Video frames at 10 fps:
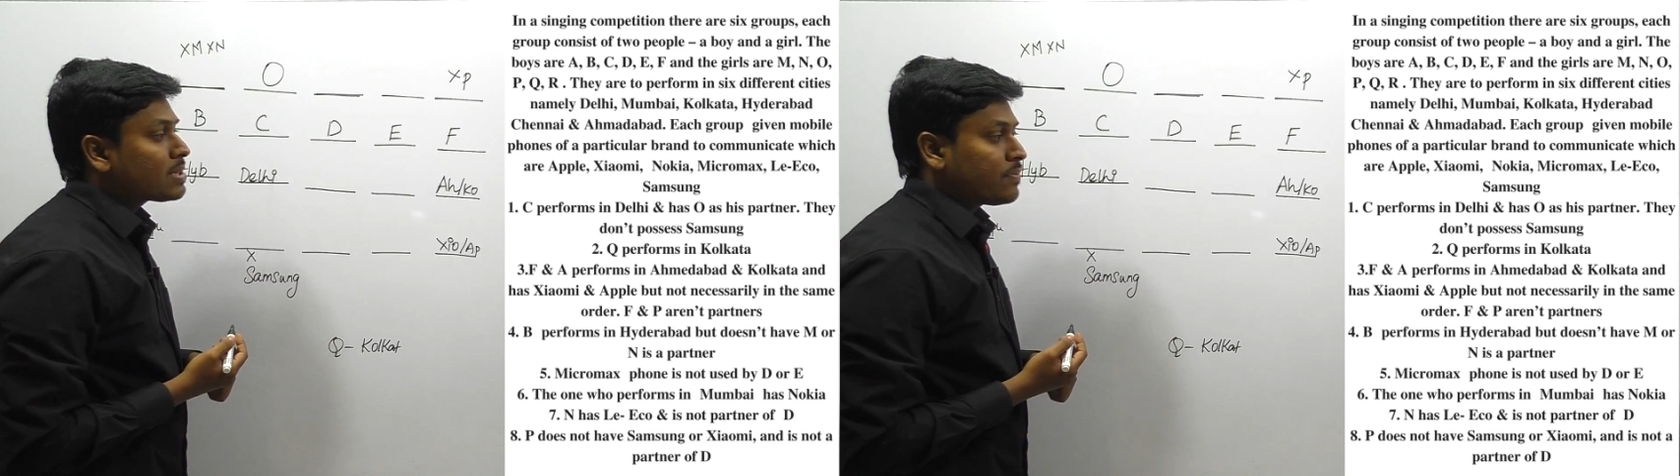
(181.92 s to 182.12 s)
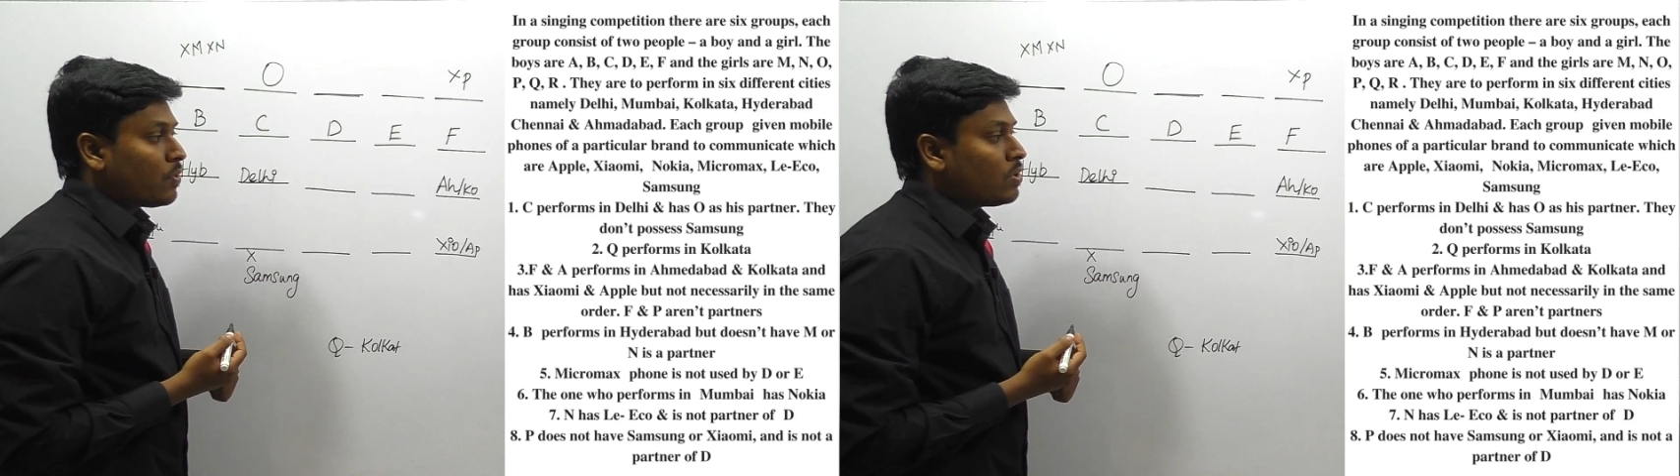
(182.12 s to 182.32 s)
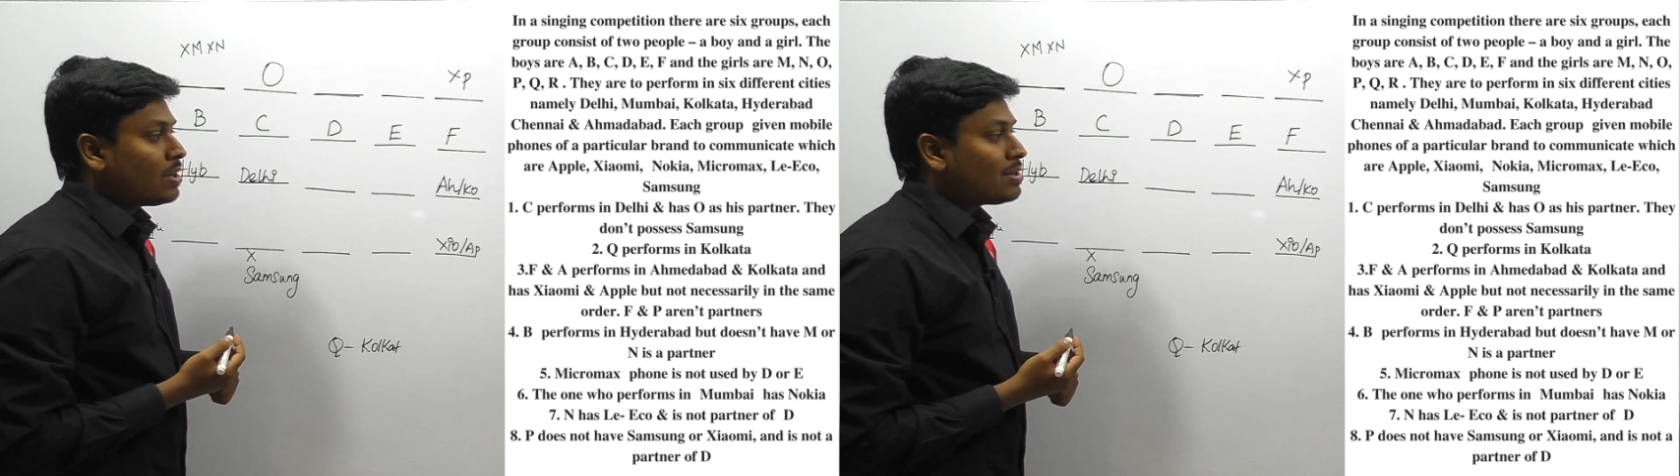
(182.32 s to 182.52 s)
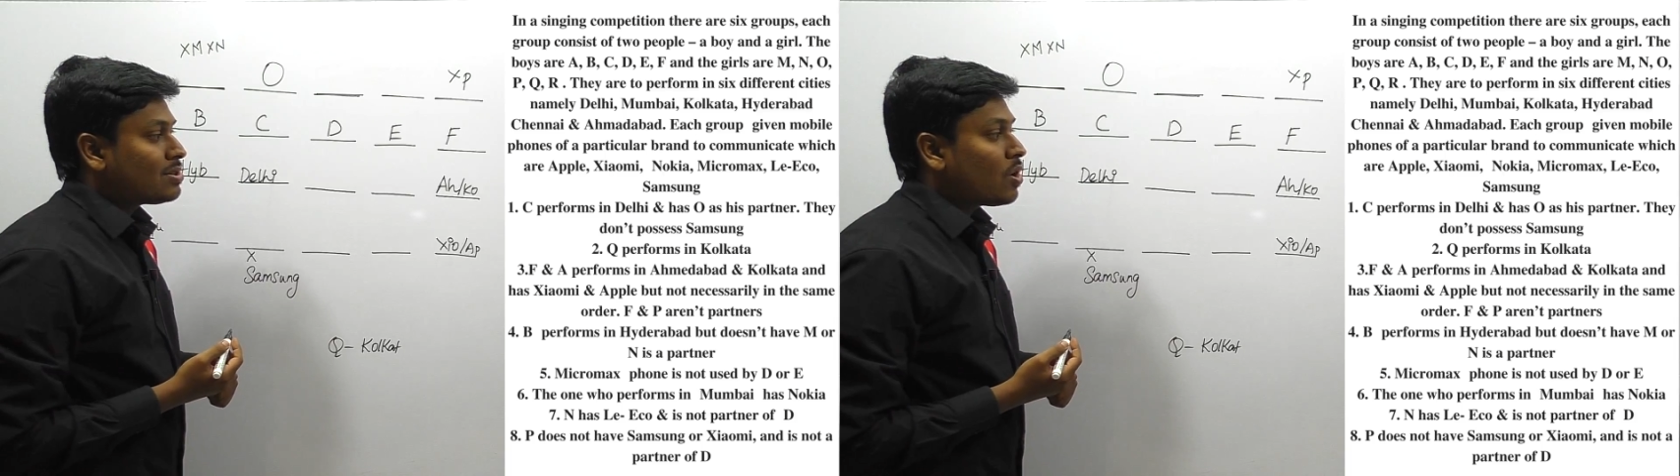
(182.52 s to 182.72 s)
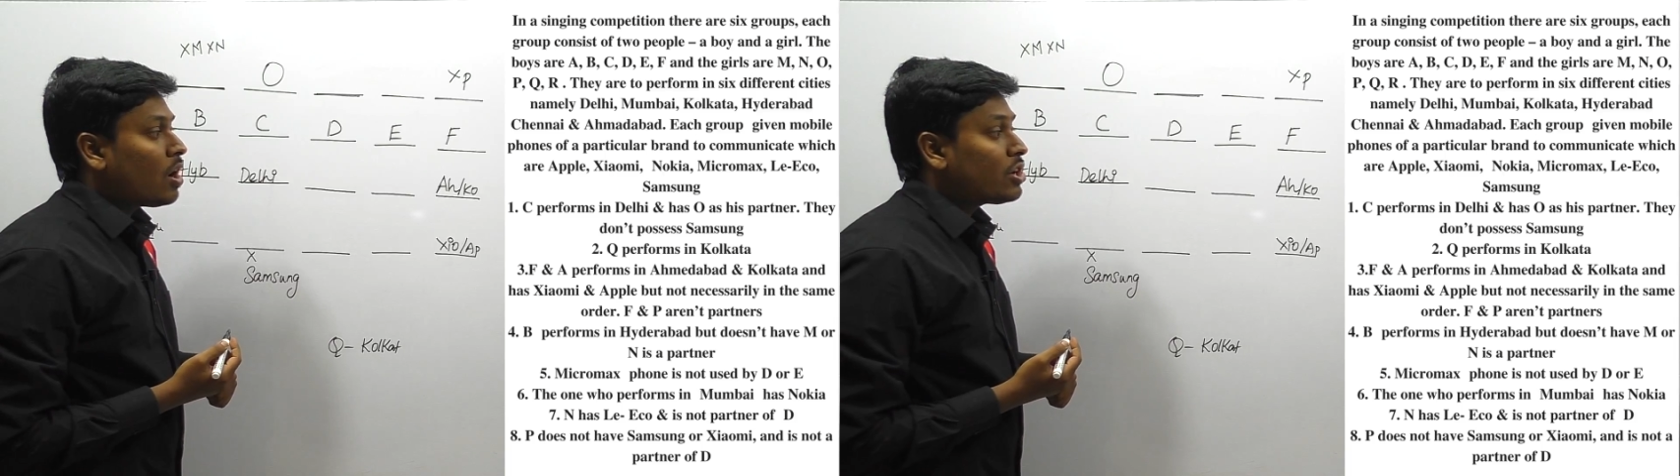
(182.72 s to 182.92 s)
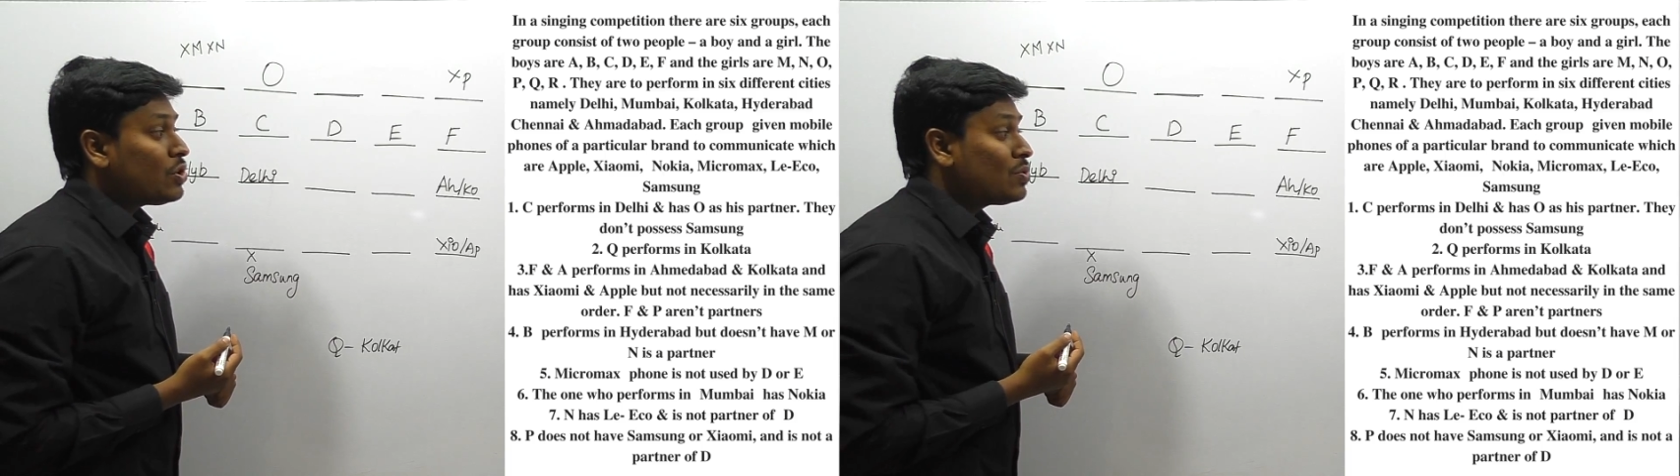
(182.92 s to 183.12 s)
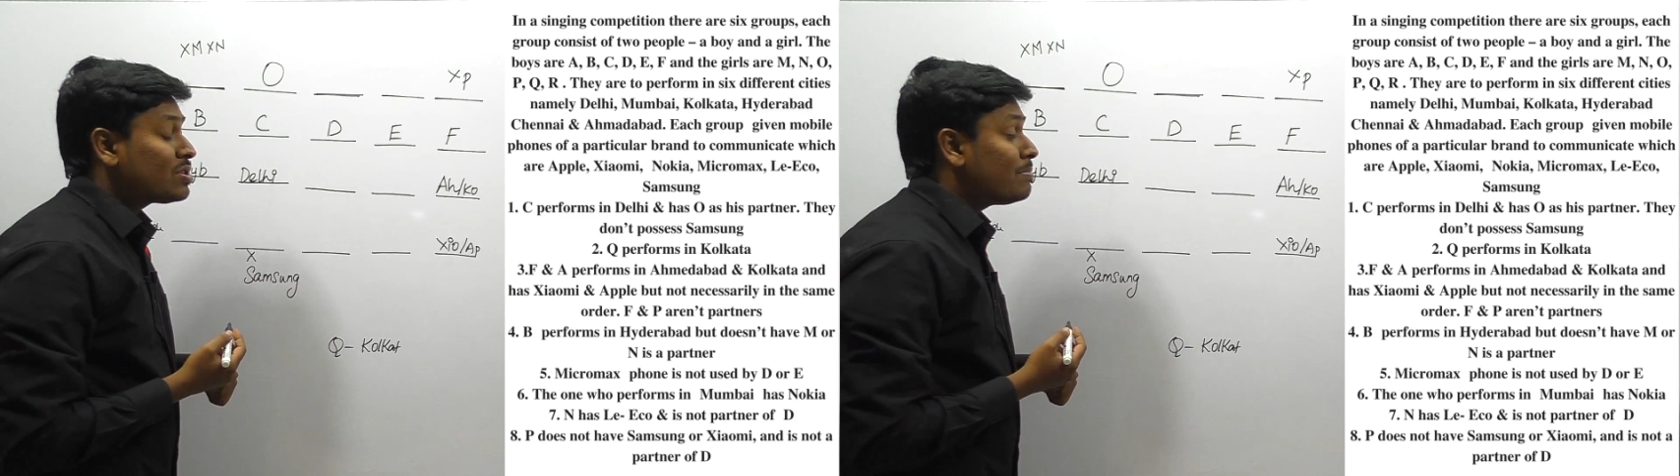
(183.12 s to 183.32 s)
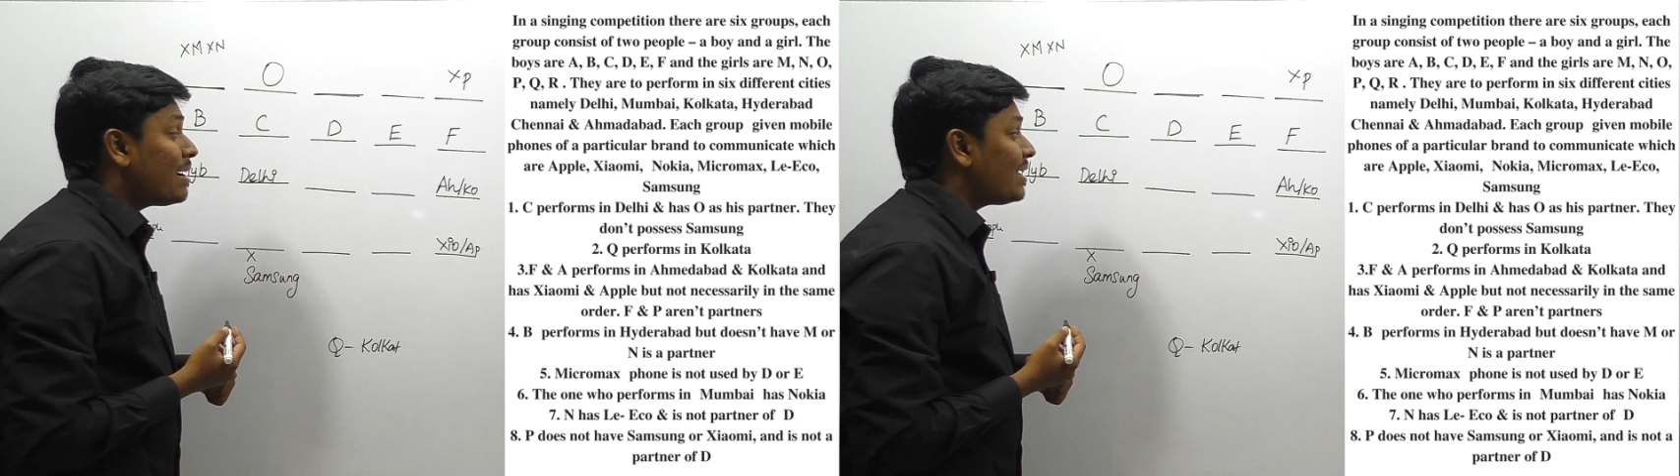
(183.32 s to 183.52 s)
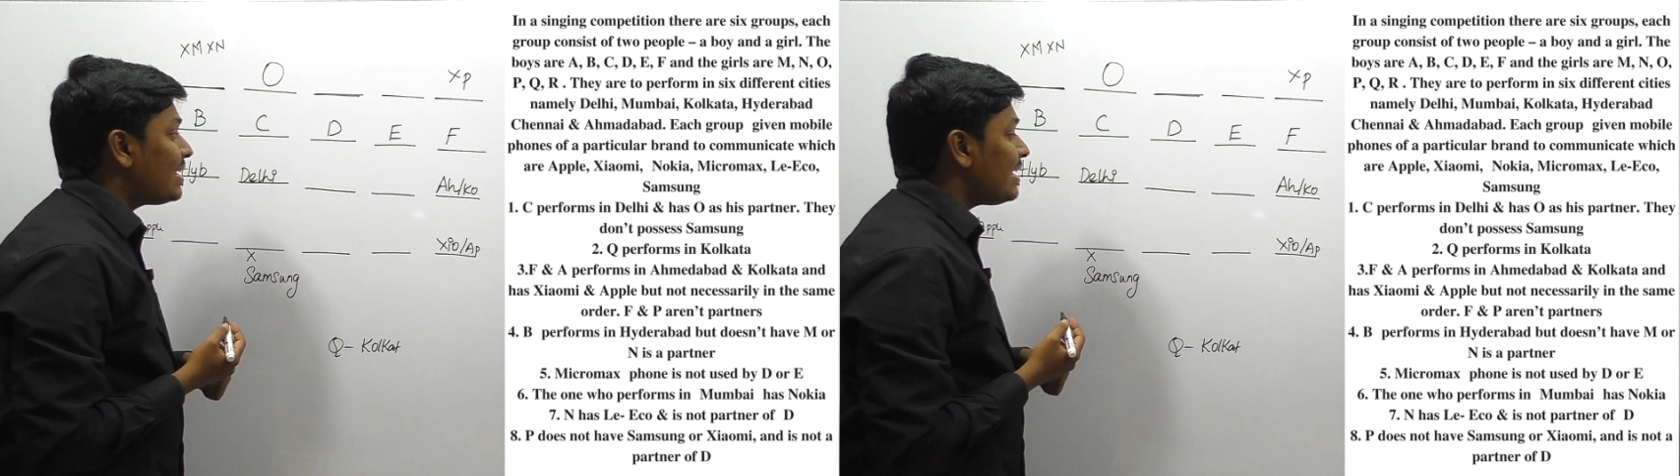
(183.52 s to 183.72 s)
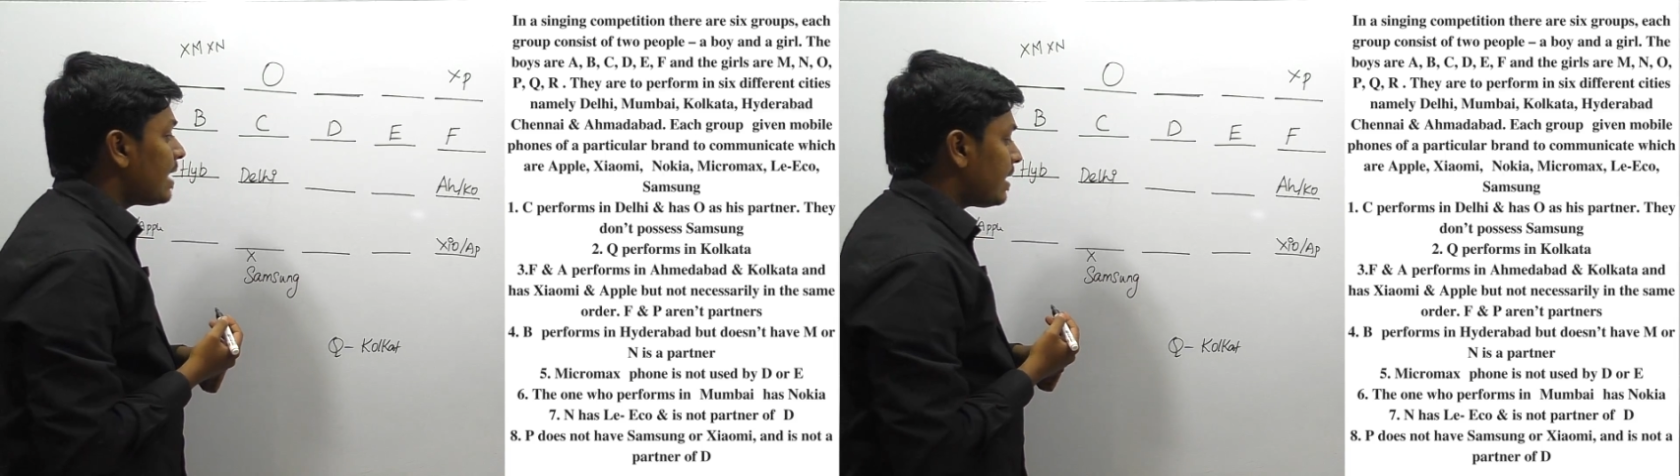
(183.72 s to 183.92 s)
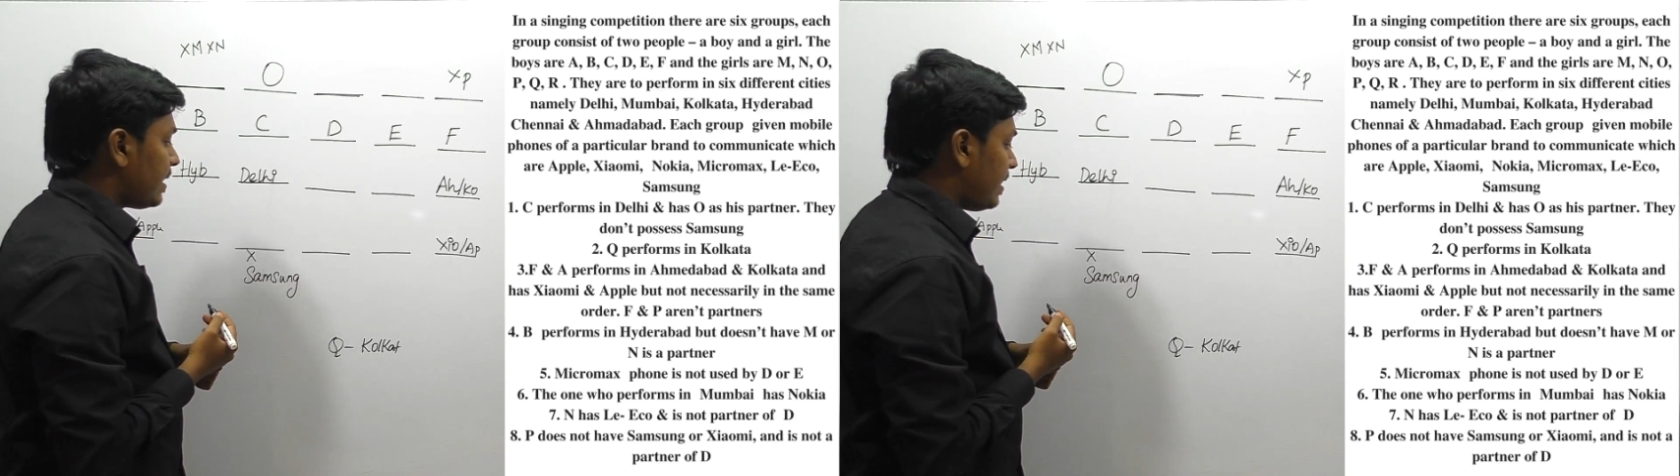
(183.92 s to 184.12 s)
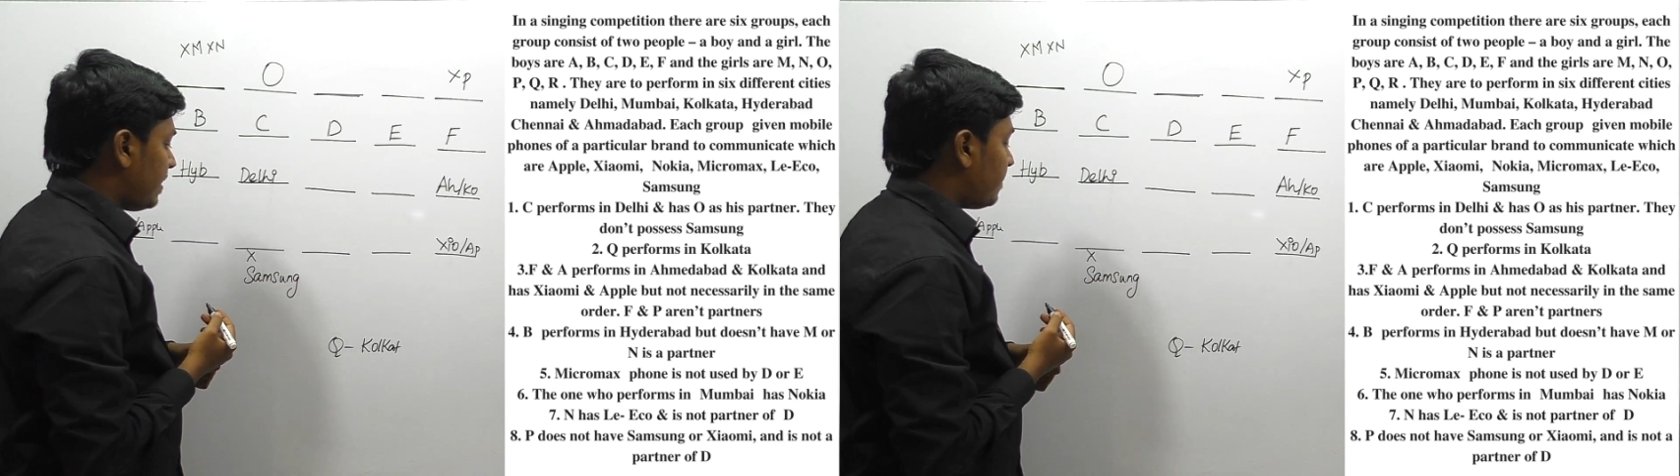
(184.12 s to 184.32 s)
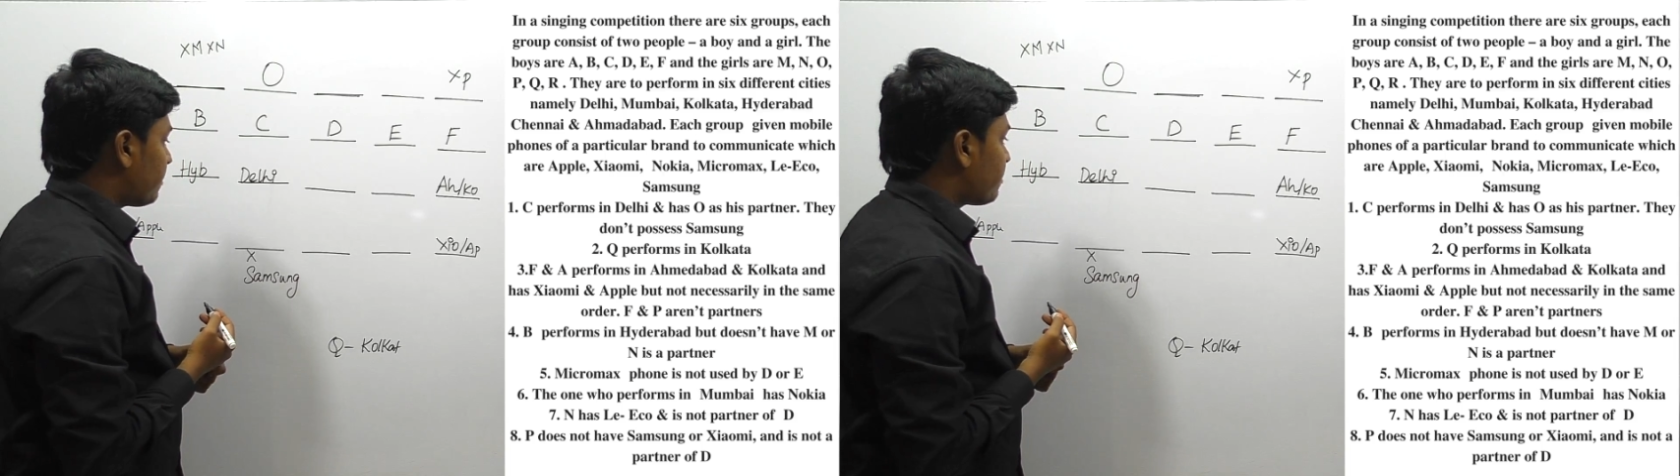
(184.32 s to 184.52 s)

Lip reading: phone is not used by D and E.